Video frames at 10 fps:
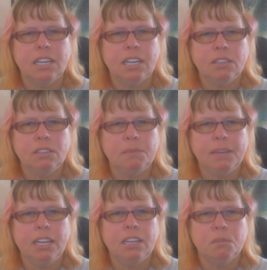and I know the
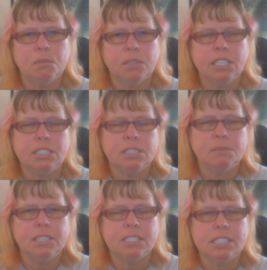pain of wanting
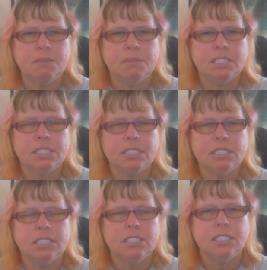to be accepted.
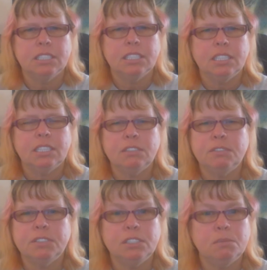
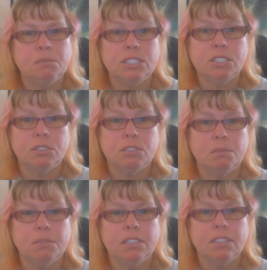And for you, Mr. Trump,